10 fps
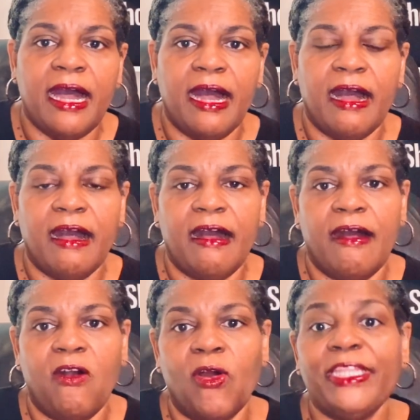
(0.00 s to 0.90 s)

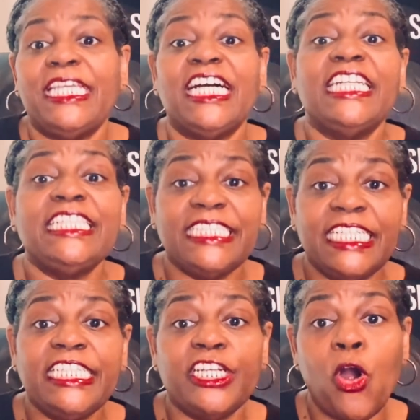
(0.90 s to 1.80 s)
or the
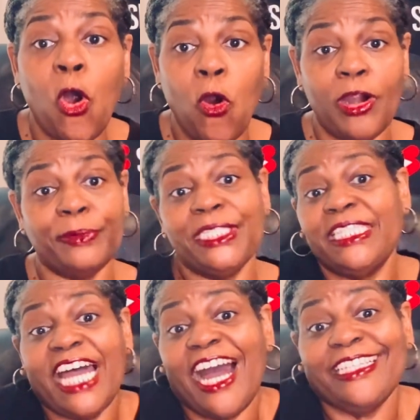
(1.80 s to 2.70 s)
unintended harm
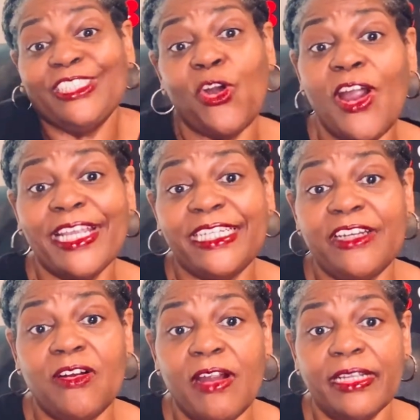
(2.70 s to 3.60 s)
to
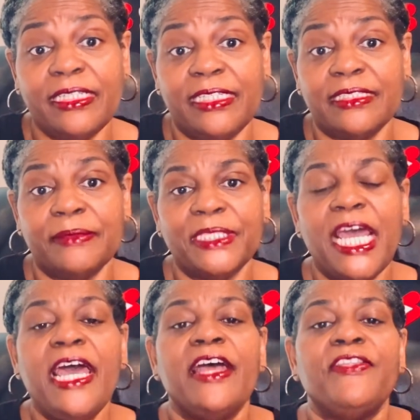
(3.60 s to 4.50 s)
non-targeted organisms.
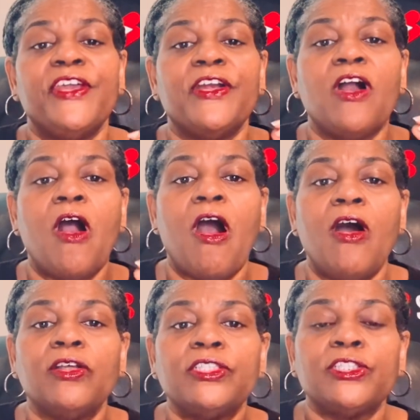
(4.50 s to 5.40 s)
There are
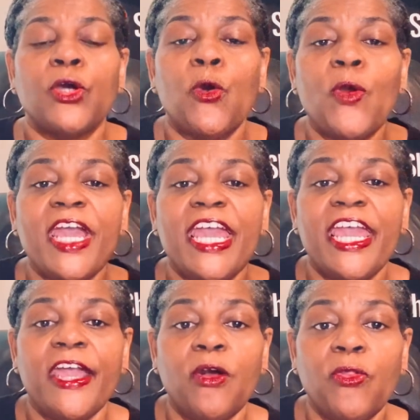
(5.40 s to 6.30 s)
also
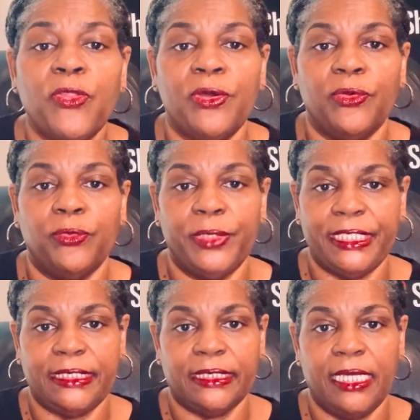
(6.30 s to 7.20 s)
health
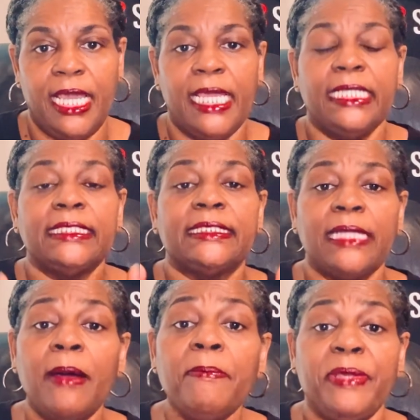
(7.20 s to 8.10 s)
risks.
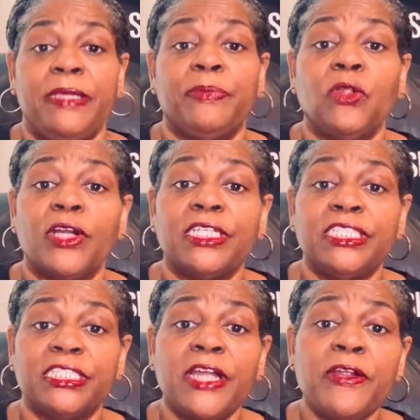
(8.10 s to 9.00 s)
Some people are
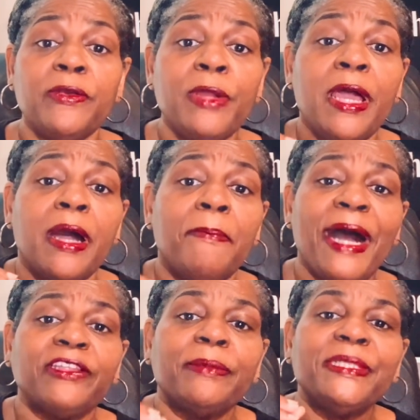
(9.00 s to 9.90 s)
concerned
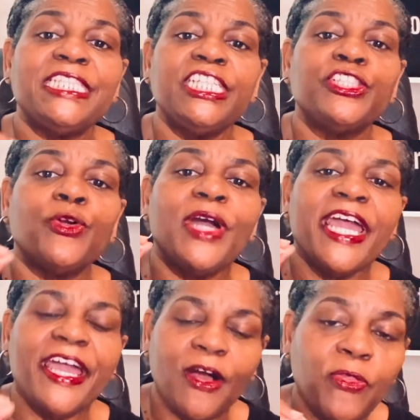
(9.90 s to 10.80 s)
about the potential
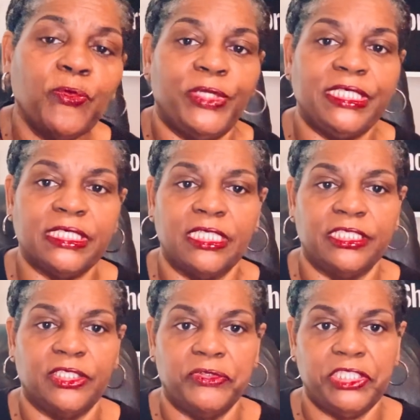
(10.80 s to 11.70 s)
health risk
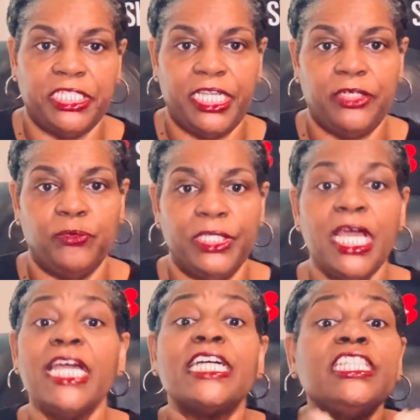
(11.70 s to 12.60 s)
associated
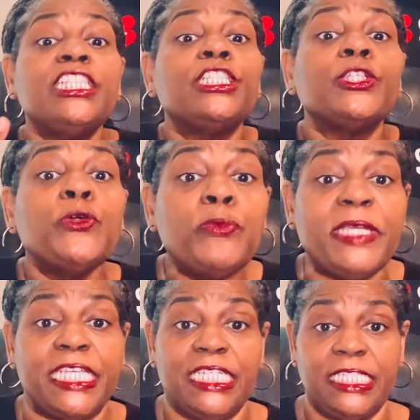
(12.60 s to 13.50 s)
with
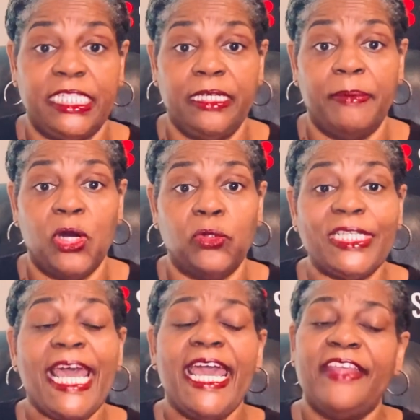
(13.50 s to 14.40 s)
consuming
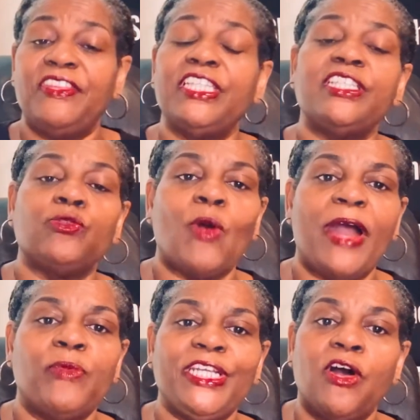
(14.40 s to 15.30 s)
GMOs. And this is
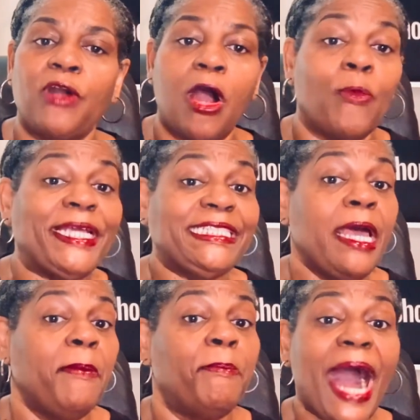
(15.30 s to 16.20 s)
why we don't always
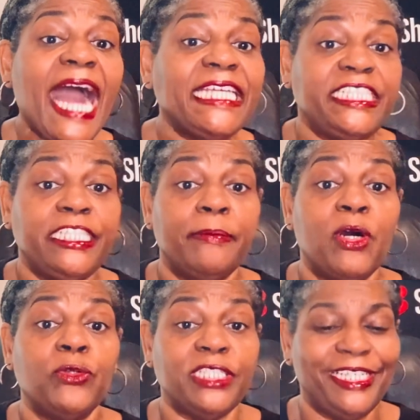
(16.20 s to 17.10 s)
buy
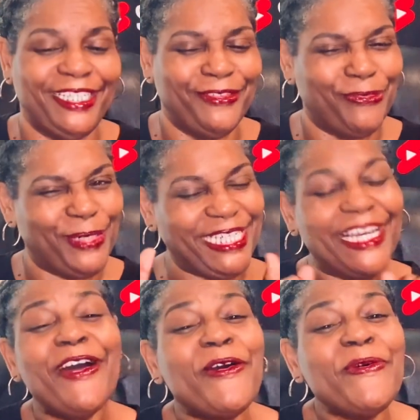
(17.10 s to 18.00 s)
GMOs if we
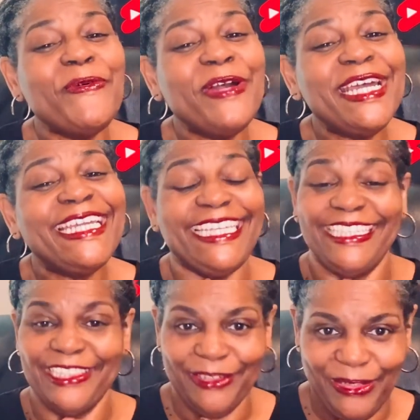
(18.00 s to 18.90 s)
know
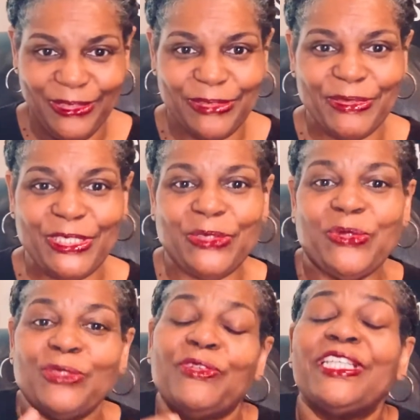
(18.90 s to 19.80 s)
in the grocery
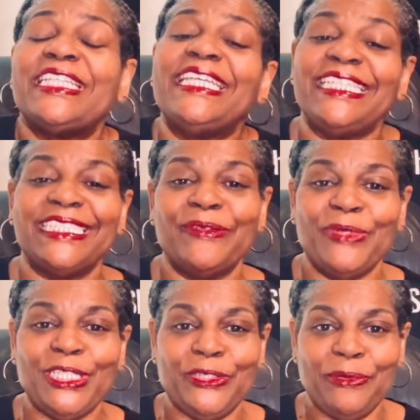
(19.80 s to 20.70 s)
stores for the things that
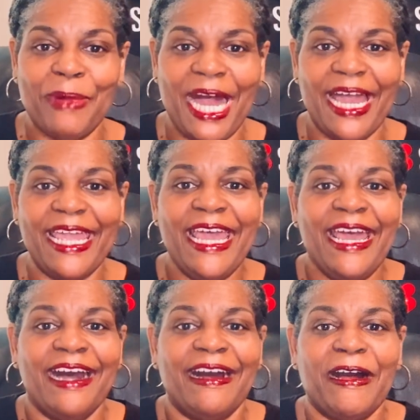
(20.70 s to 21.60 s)
we do buy.
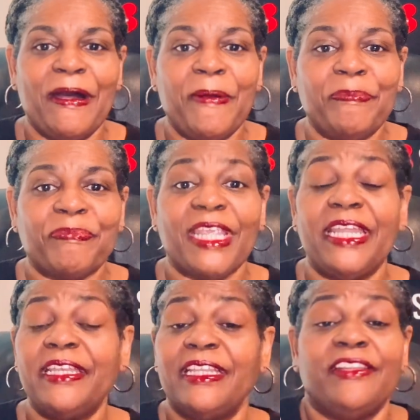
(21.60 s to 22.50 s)

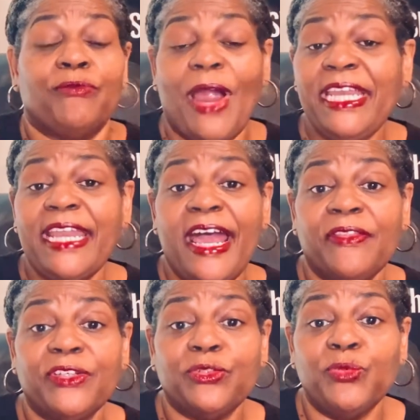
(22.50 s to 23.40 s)
And right
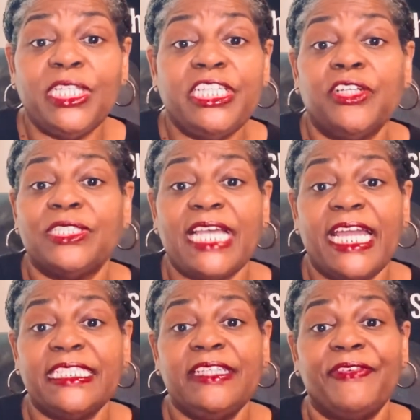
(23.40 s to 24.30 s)
now, there's really no
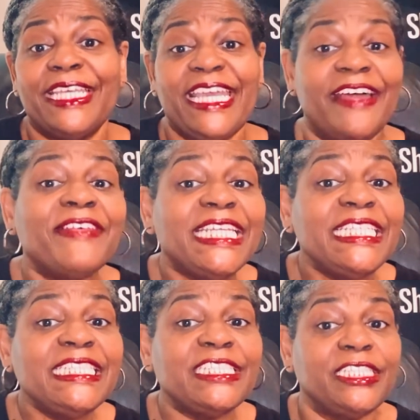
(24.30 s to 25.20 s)
scientific
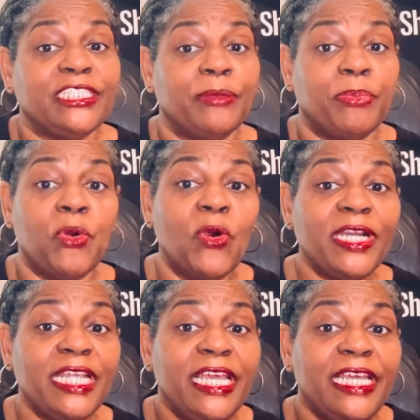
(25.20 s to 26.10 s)
evidence to
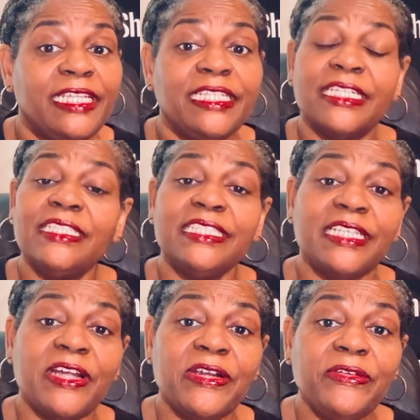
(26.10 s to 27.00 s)
support the
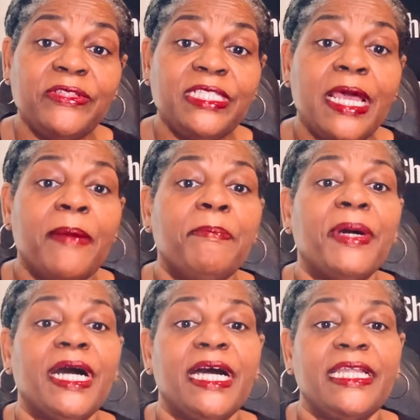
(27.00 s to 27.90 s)
concerns,
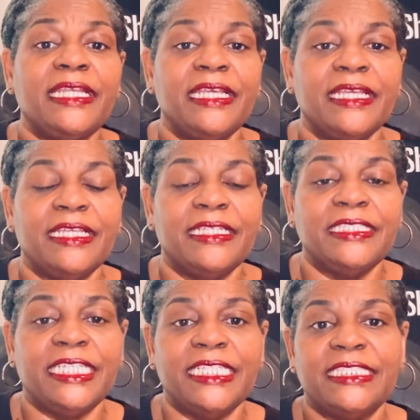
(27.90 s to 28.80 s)
but
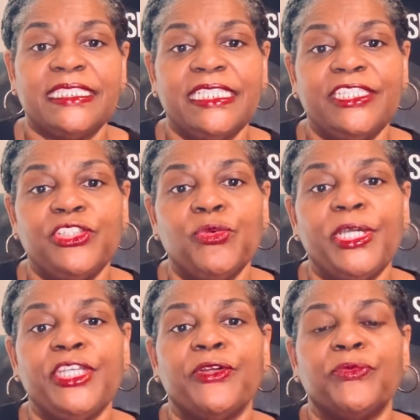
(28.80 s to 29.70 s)
just in
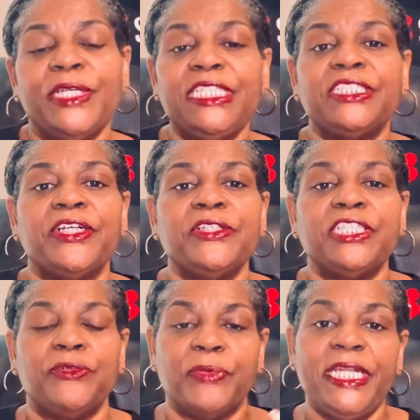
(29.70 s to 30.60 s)
doing your
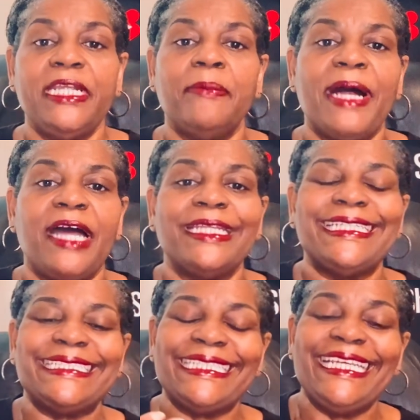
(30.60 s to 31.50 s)
research and reading about it
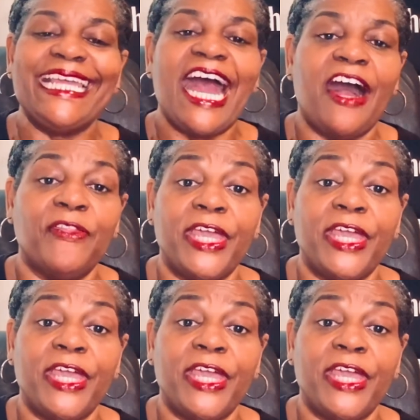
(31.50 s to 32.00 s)
and seeing how